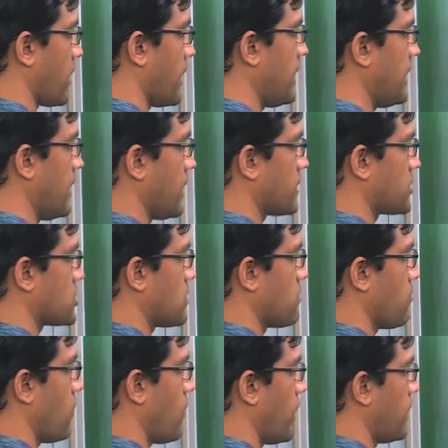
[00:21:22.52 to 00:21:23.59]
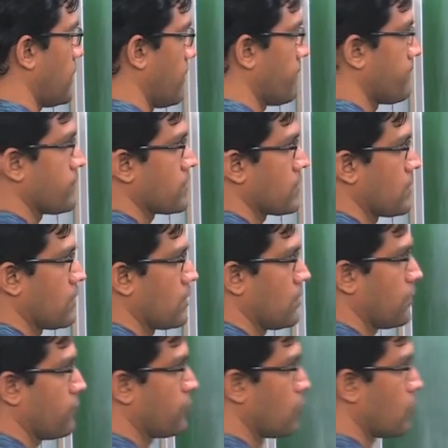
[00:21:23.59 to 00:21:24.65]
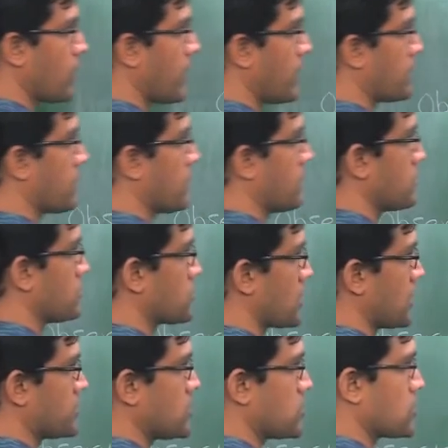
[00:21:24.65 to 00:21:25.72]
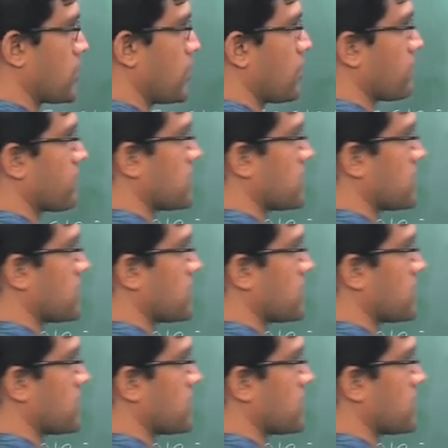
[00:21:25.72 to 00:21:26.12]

idea at some point. If you look at, so let us just think of